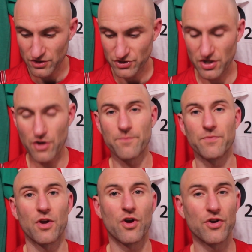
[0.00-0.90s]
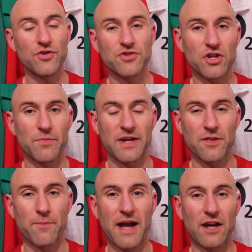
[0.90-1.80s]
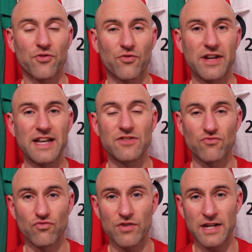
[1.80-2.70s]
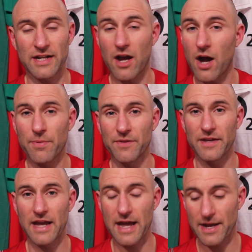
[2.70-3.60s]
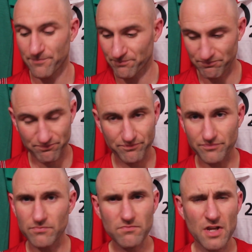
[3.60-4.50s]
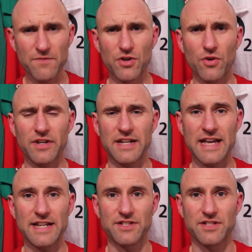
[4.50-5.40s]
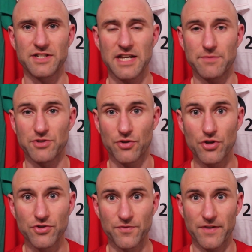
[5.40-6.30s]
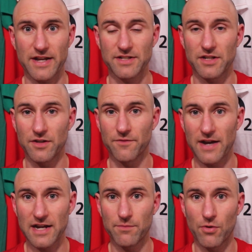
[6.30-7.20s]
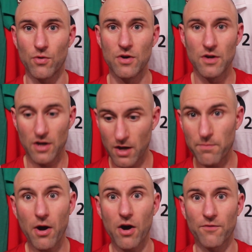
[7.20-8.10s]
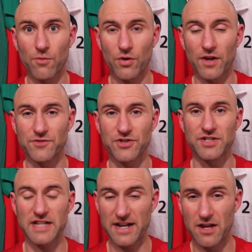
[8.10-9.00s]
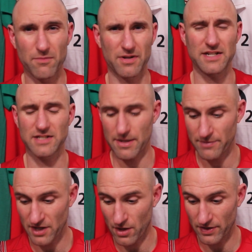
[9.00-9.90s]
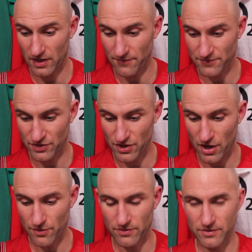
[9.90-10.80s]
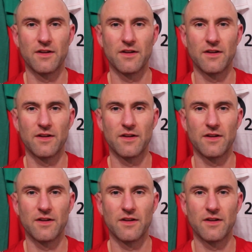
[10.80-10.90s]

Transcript: So who's going to be in the back three is really up in the air. If you've got any hints and tips on who's fit and available, apart from what I've just said, please let me know. I'd love to know.